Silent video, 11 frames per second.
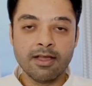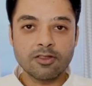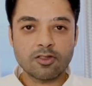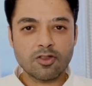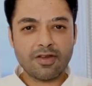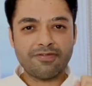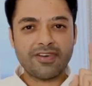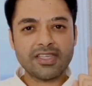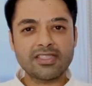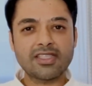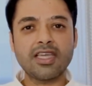So the
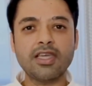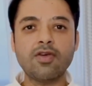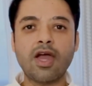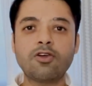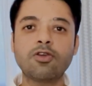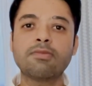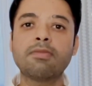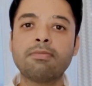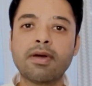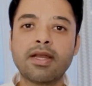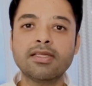first thing you have to
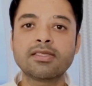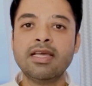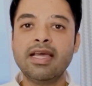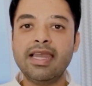remember is